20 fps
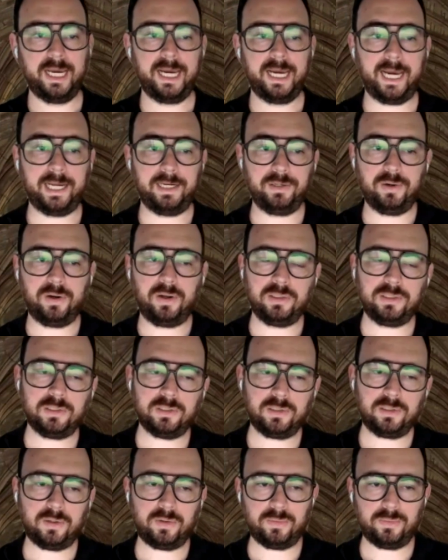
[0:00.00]
And you also
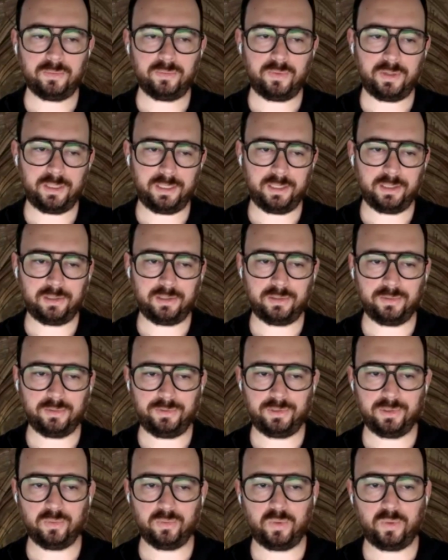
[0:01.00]
don't want to
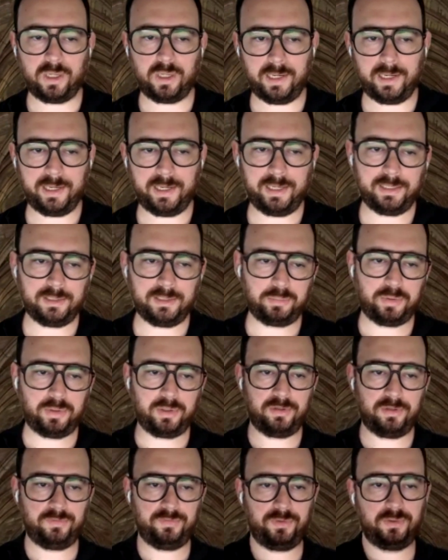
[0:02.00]
include your Y as
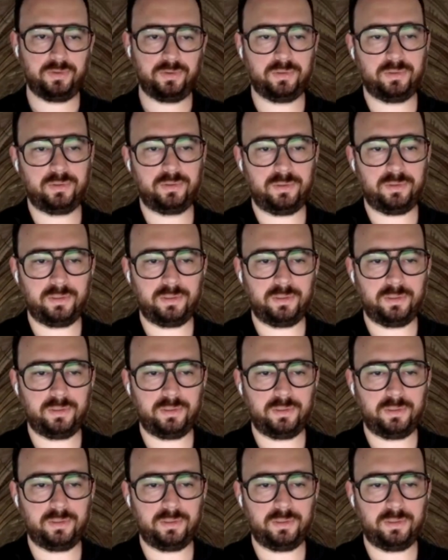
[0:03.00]
part of your